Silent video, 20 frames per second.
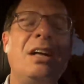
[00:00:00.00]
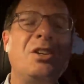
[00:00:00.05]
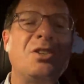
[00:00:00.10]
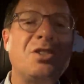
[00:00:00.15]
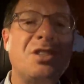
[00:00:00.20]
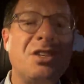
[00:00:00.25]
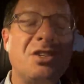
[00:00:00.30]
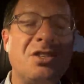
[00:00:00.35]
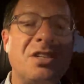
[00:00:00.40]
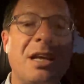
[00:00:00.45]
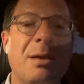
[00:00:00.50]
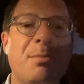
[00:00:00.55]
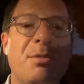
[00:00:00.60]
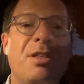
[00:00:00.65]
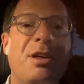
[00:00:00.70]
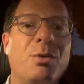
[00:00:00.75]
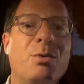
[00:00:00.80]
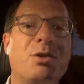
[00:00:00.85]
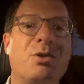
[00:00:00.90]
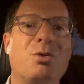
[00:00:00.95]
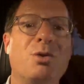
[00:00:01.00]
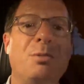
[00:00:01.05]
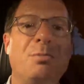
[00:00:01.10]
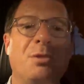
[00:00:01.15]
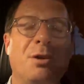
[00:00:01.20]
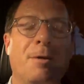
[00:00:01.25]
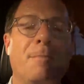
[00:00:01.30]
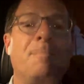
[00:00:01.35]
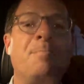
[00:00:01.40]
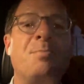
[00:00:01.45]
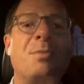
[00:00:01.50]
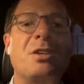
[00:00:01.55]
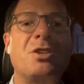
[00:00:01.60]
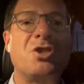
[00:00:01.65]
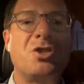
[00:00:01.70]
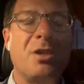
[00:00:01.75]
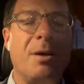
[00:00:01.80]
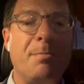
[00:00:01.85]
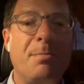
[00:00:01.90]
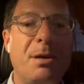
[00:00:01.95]
And it's the same thing with crypto.
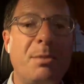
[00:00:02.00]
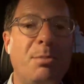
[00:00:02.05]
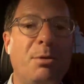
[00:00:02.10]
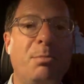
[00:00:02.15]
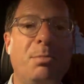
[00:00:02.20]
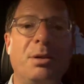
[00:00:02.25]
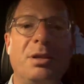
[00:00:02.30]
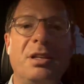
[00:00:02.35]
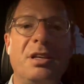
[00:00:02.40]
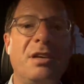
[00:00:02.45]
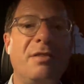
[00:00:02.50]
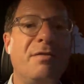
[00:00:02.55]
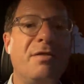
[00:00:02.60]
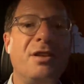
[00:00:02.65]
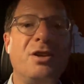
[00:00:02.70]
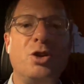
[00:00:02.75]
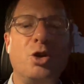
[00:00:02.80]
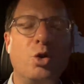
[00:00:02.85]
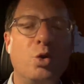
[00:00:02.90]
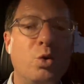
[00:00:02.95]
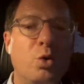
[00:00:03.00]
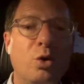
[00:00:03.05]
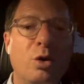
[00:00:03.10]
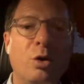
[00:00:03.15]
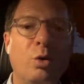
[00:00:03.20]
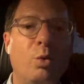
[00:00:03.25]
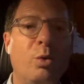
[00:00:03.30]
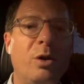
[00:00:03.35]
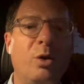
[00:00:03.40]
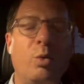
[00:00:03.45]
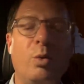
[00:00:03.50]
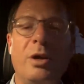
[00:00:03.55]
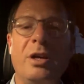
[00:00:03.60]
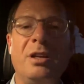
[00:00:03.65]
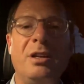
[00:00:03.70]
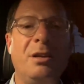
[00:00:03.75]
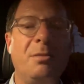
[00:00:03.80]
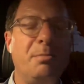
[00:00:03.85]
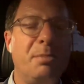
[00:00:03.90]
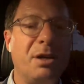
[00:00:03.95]
Some people believe that Google will
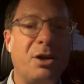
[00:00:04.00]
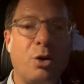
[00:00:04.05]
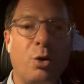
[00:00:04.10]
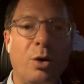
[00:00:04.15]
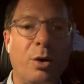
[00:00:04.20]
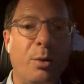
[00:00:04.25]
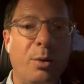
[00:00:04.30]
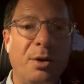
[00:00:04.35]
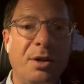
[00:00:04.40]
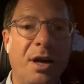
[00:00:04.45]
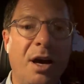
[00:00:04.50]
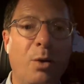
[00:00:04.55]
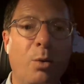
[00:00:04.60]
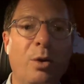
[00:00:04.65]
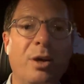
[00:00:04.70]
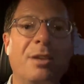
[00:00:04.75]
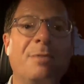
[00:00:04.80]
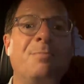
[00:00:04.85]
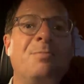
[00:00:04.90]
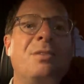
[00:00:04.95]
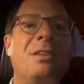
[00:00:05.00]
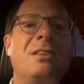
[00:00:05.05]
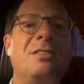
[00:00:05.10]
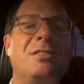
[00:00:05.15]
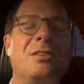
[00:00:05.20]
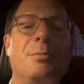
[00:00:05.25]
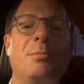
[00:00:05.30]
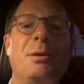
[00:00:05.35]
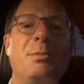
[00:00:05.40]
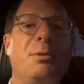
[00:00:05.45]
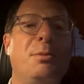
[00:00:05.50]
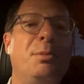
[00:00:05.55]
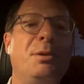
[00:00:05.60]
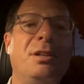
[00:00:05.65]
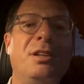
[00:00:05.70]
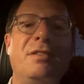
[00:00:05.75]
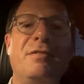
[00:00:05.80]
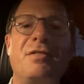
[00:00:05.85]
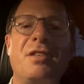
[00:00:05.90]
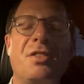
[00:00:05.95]
win and Bitcoin will not win. Some people
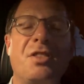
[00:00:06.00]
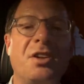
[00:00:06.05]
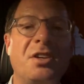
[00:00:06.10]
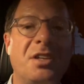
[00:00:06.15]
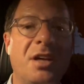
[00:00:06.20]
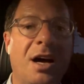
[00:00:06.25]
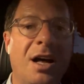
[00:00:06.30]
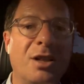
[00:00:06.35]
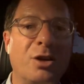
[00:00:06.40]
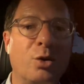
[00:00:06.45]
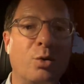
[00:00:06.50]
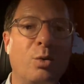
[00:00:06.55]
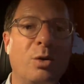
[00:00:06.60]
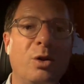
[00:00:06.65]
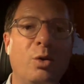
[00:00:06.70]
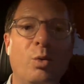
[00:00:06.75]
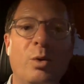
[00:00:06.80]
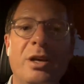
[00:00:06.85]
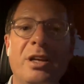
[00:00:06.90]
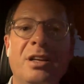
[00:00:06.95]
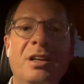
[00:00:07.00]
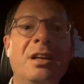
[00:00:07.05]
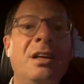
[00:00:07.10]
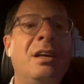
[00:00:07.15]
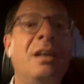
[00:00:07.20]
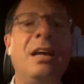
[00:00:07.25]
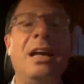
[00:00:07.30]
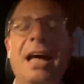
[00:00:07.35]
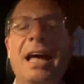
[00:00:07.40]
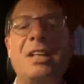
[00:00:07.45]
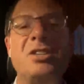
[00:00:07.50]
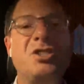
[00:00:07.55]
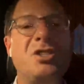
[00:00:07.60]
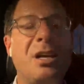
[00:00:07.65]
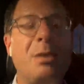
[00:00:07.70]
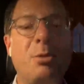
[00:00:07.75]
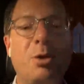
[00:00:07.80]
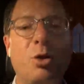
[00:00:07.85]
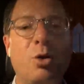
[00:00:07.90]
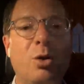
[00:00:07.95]
believe that the dollar will win
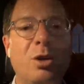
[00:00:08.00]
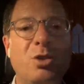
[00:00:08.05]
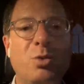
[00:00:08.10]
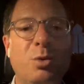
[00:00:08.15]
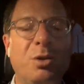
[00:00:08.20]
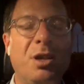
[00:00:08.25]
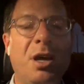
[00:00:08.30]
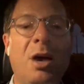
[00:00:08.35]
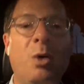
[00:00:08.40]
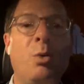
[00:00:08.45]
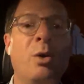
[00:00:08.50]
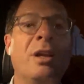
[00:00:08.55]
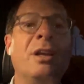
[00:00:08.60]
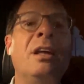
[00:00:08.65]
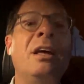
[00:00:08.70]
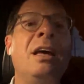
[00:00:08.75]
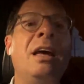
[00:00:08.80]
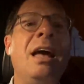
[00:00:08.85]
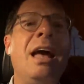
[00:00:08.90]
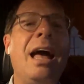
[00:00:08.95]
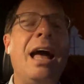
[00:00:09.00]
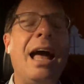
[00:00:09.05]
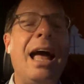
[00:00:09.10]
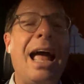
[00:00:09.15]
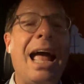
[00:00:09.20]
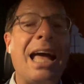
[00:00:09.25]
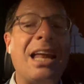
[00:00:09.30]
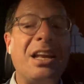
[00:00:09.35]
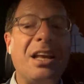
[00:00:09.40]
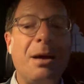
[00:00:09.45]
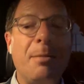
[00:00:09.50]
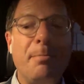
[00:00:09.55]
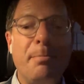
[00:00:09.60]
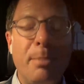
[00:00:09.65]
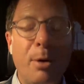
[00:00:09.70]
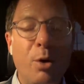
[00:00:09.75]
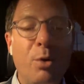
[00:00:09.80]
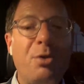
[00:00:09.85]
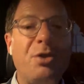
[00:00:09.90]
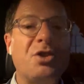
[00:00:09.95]
and stable coins will not win. And
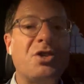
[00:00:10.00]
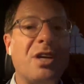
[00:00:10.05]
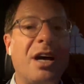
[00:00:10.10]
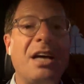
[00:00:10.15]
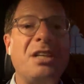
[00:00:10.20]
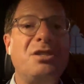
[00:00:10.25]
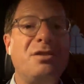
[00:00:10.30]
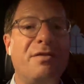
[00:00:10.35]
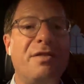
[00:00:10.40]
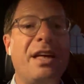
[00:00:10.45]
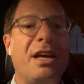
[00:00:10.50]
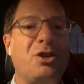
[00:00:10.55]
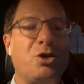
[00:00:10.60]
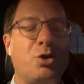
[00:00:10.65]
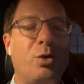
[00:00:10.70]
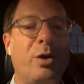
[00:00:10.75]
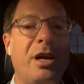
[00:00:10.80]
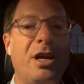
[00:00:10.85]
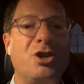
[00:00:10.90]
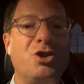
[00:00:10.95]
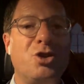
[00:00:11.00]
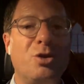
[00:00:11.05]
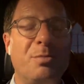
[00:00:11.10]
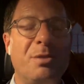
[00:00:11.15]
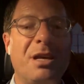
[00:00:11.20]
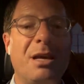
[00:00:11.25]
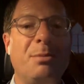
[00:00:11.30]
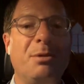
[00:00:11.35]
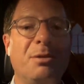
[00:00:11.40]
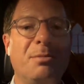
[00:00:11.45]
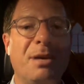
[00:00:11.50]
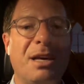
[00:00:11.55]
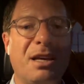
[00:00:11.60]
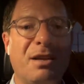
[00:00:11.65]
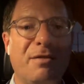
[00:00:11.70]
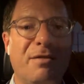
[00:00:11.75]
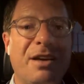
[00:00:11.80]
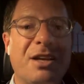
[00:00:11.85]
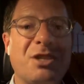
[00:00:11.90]
both sides of that trade should be able to make